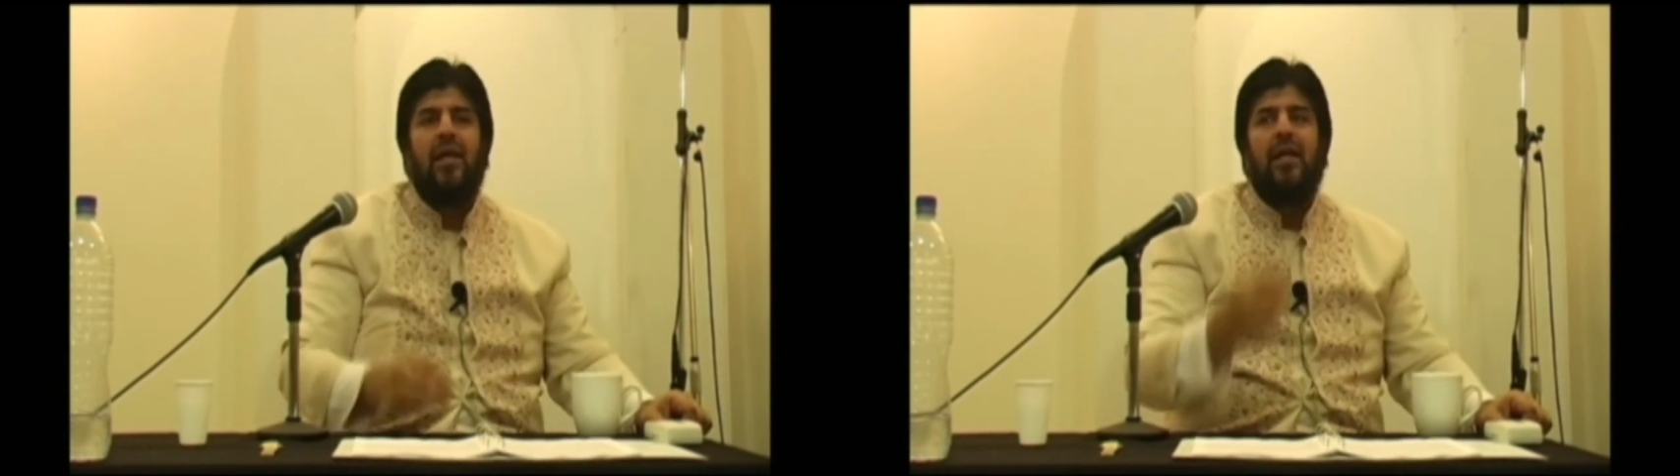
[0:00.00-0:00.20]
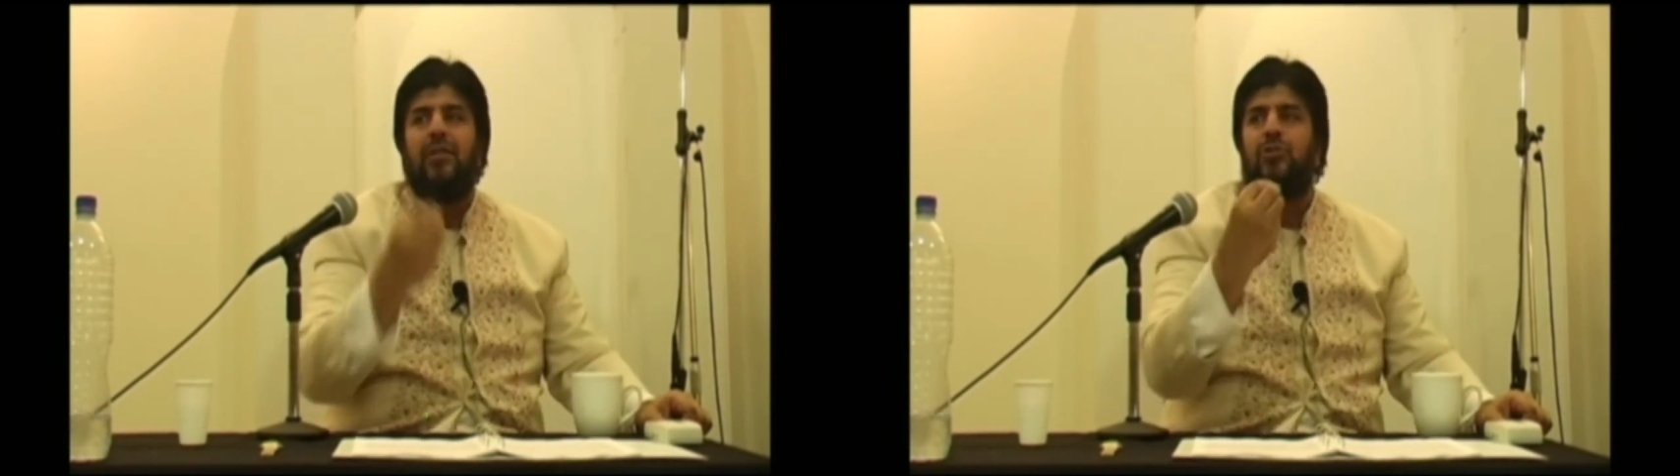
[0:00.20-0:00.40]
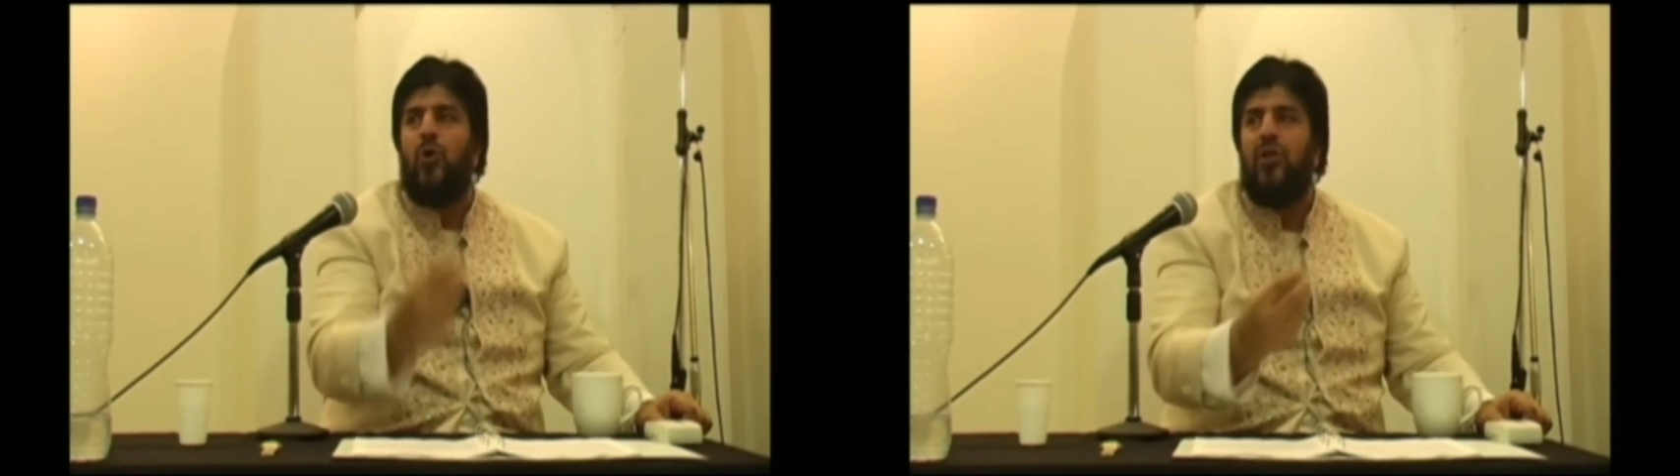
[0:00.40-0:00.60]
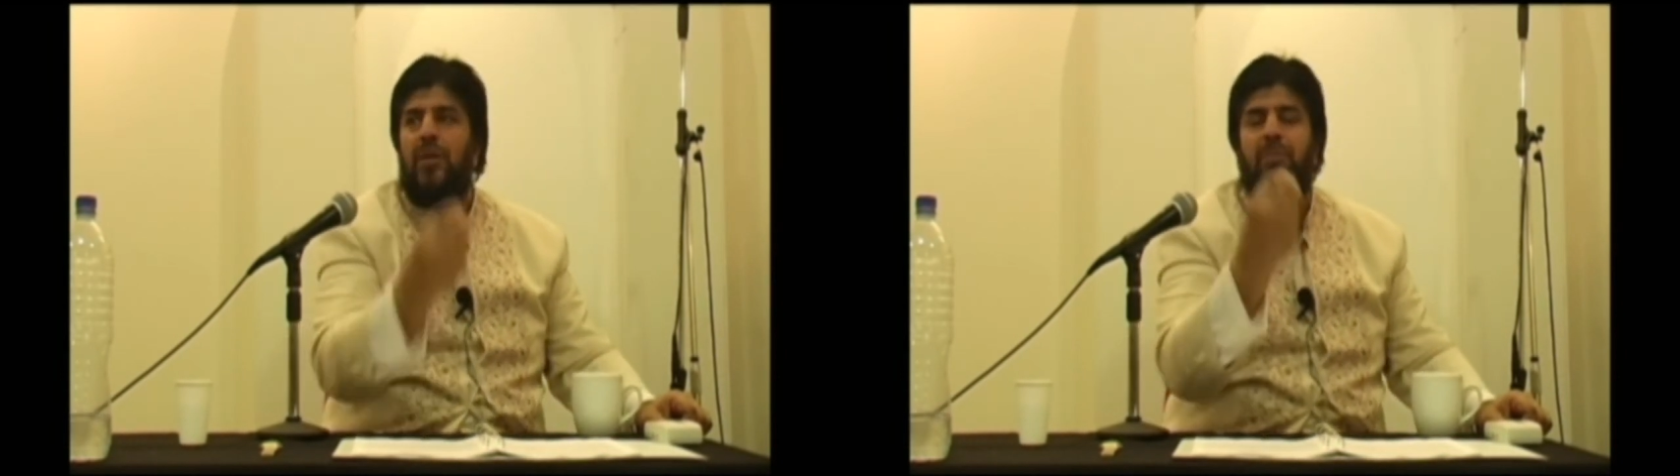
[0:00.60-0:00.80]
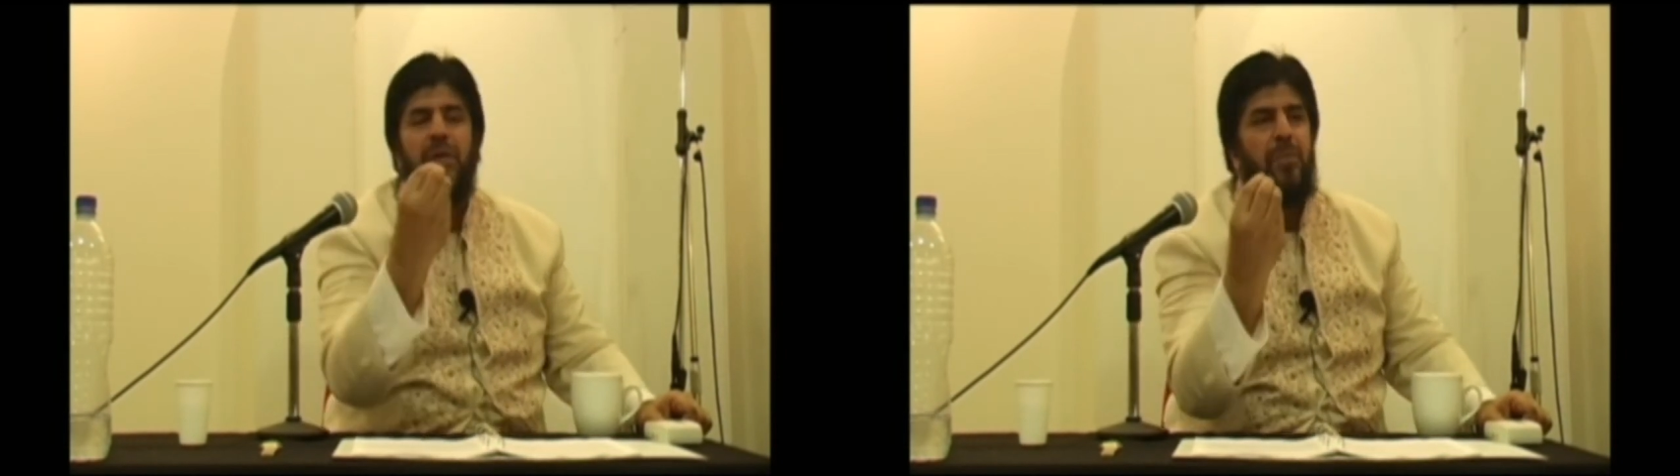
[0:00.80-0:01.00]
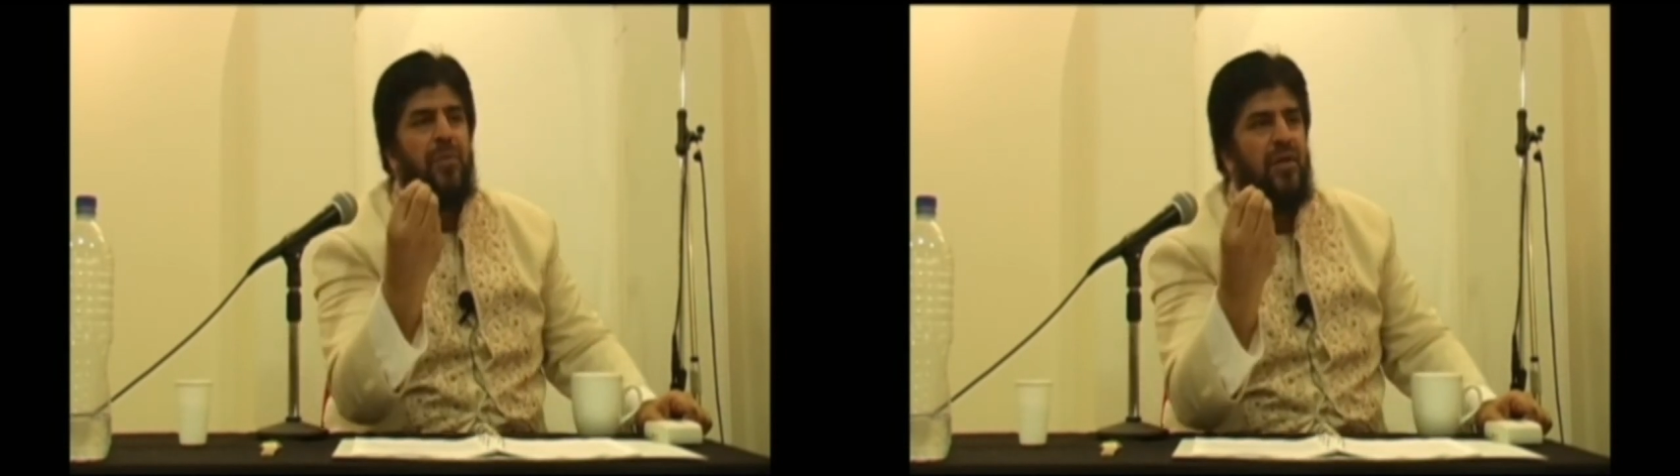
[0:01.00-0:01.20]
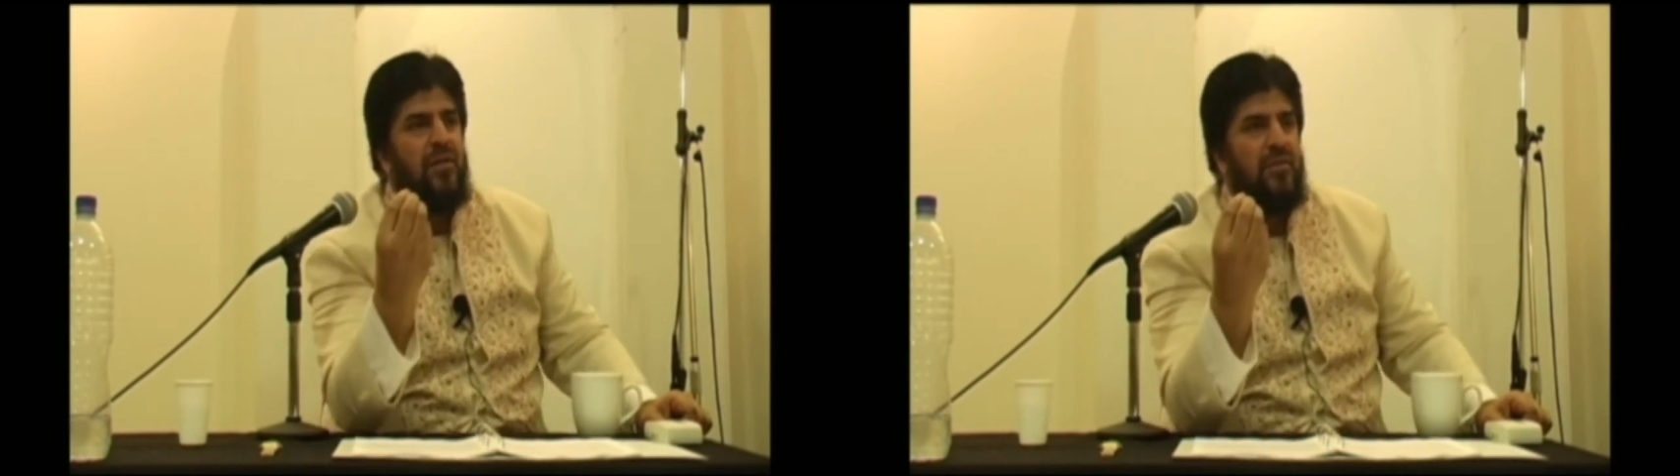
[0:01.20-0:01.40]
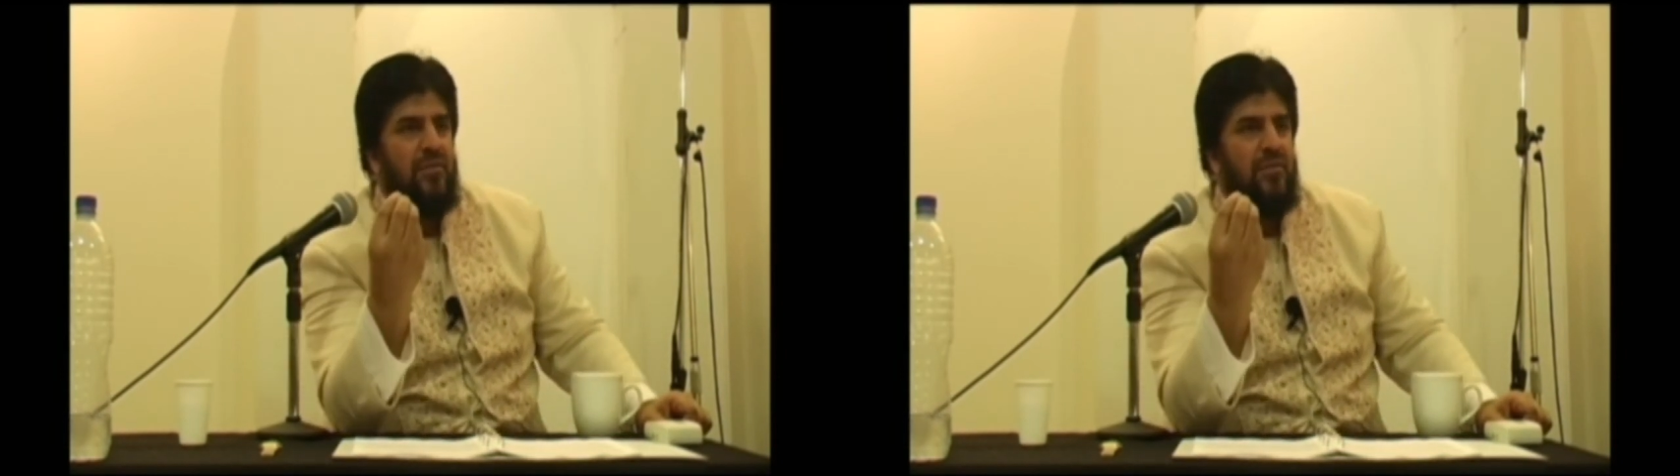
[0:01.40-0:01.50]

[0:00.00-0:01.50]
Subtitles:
he told the people,